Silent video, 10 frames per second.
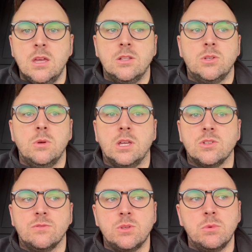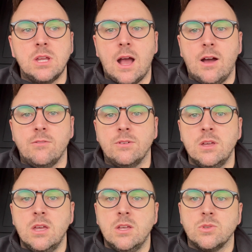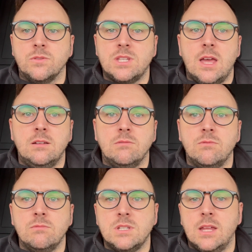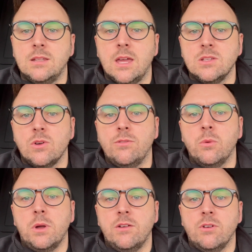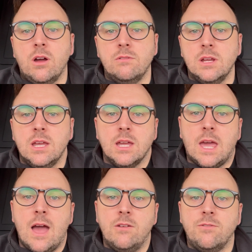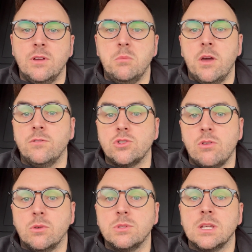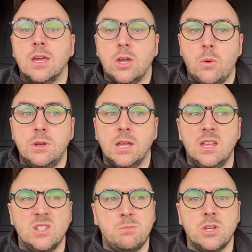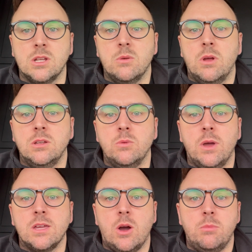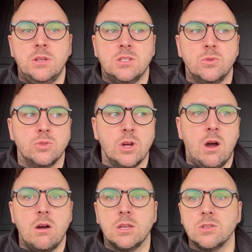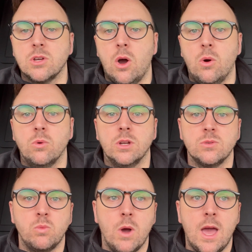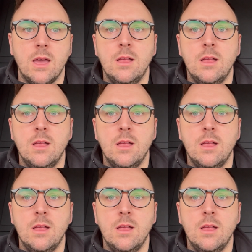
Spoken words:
it, because obviously when you have sort of 10 days off or whatever, it can feel a bit of a struggle to get going again, especially when you wake up and it's still dark, it's cold, it's wet.